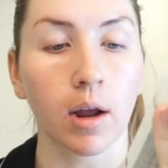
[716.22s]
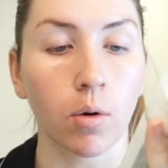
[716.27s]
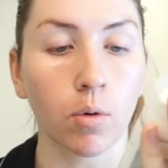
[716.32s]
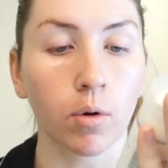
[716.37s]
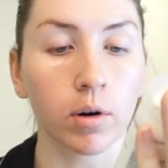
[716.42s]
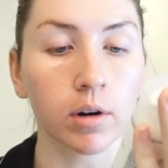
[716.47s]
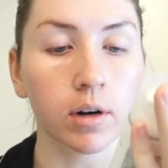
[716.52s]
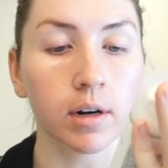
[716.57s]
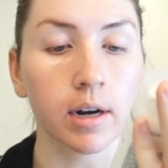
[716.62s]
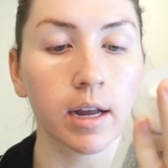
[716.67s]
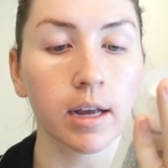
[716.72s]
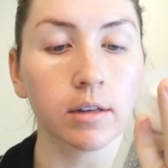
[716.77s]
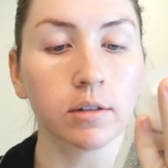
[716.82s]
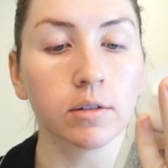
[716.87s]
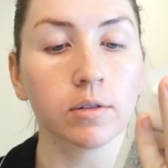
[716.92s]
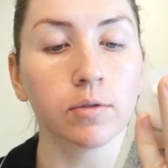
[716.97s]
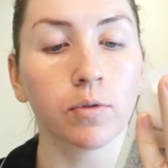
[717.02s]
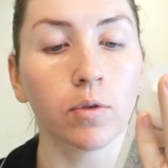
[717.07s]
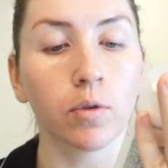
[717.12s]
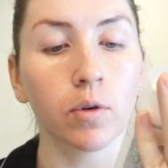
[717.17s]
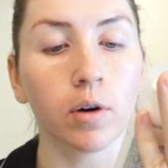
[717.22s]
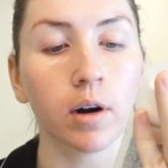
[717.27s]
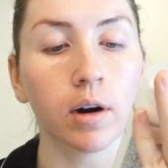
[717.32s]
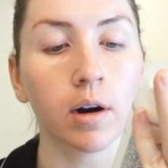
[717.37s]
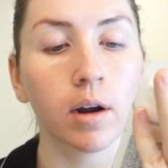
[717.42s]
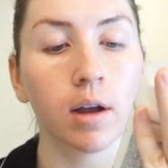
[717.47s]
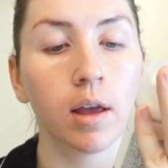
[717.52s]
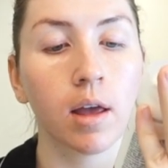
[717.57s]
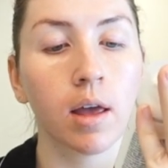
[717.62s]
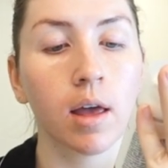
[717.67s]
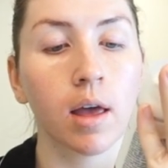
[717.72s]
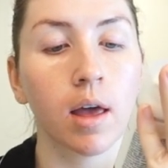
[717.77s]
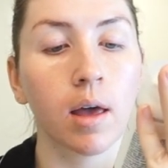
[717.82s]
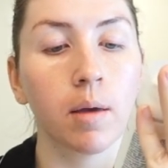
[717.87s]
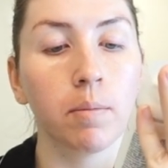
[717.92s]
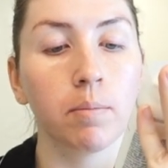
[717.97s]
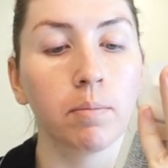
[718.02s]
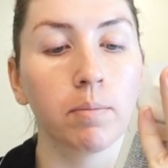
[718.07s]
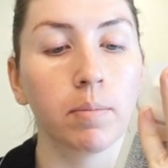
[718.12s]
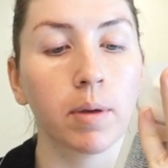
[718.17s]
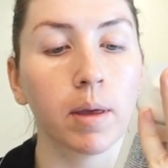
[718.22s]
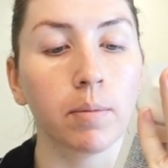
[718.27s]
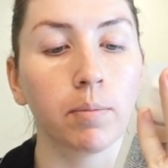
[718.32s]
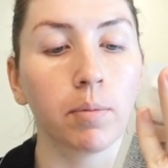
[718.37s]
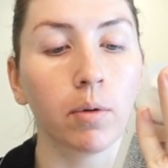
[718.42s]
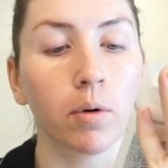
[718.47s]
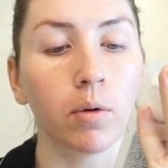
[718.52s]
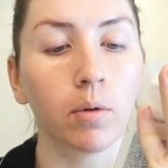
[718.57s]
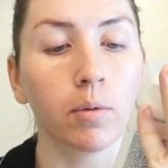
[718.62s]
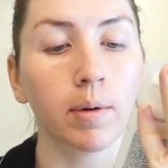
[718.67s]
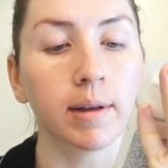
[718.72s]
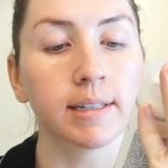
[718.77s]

I ordered is for people